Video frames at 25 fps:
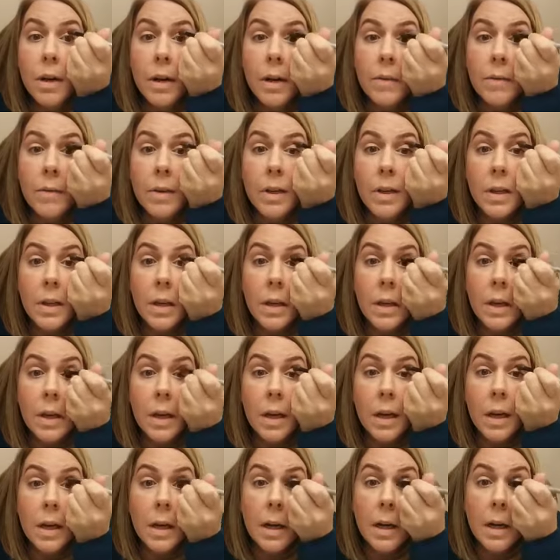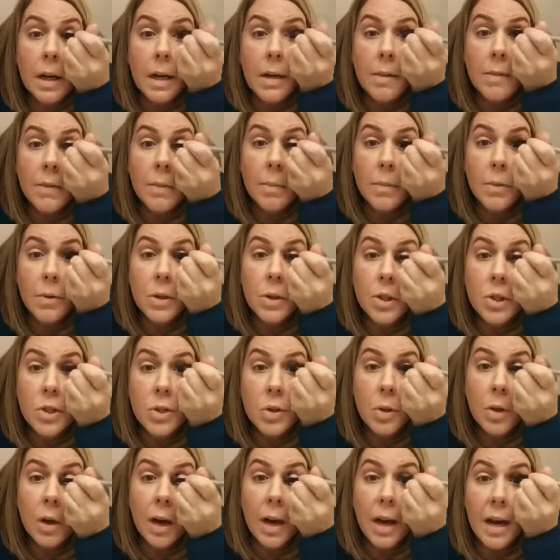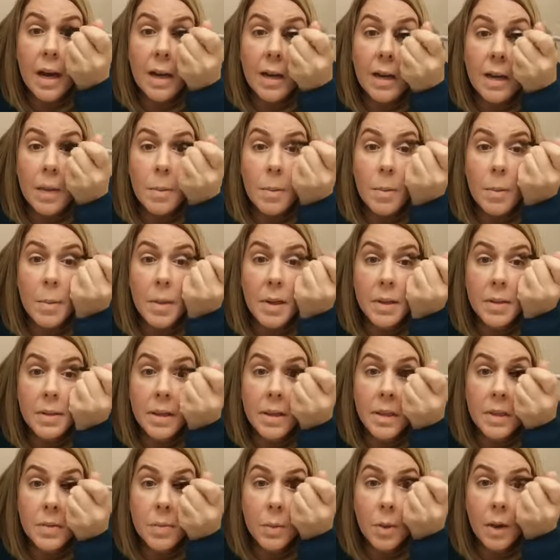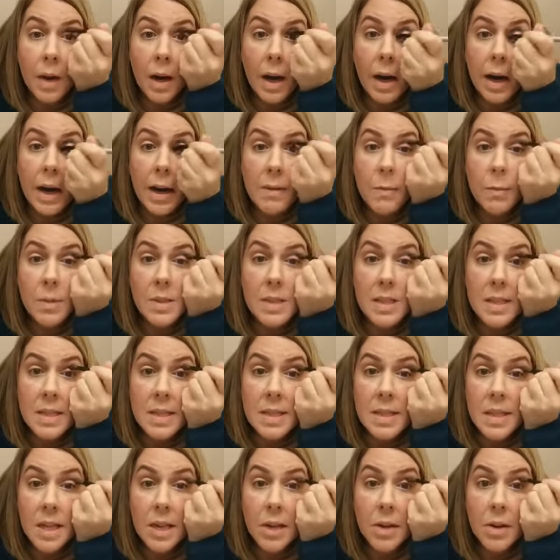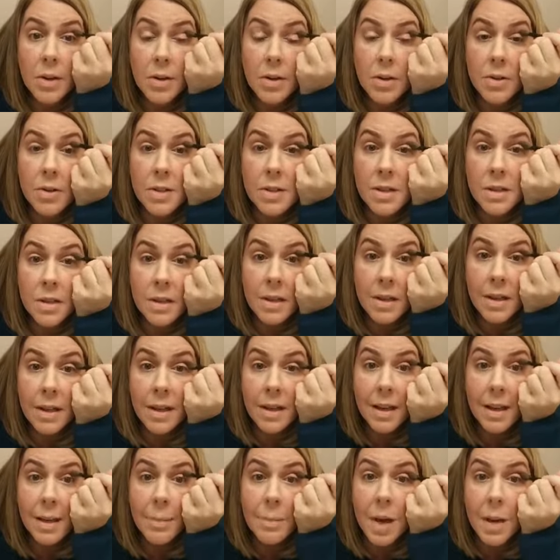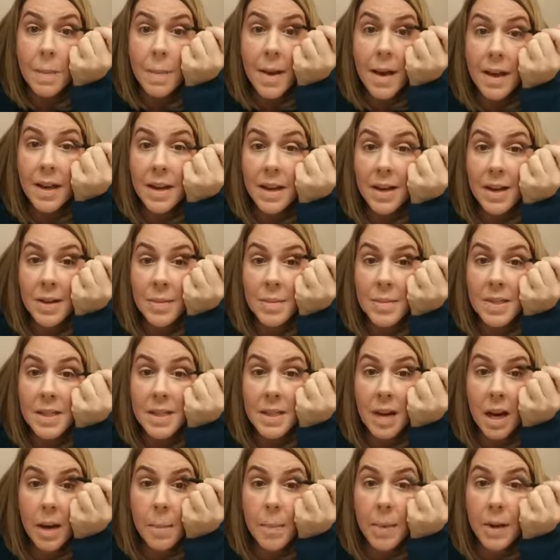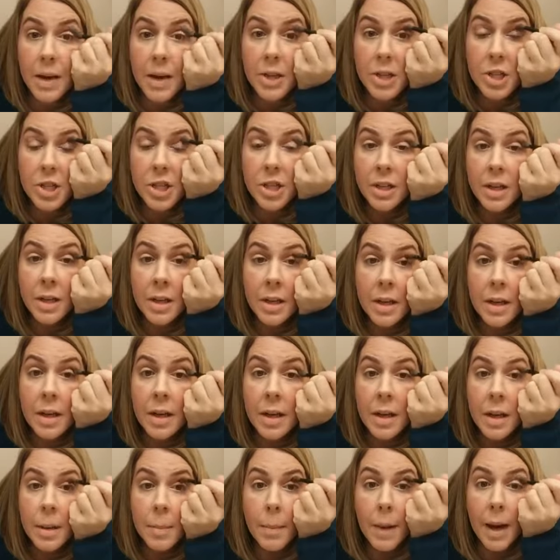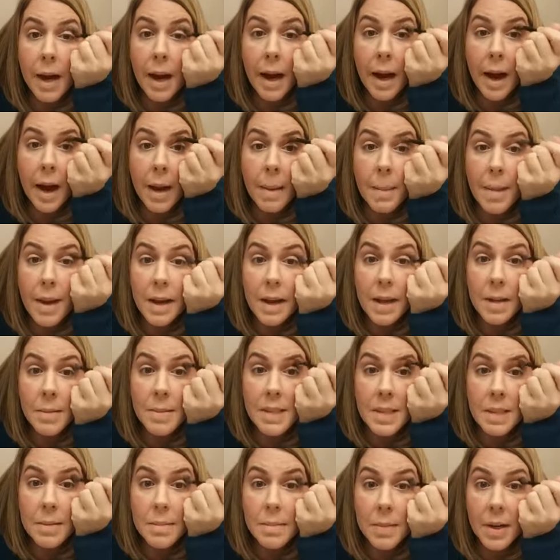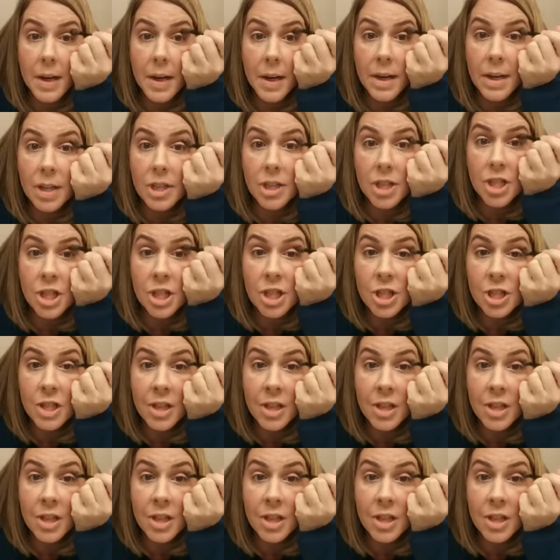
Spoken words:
and everything. And I'm even pretty sure I had a couple meltdowns where I was in tears and my makeup did not budge. My eye makeup didn't budge,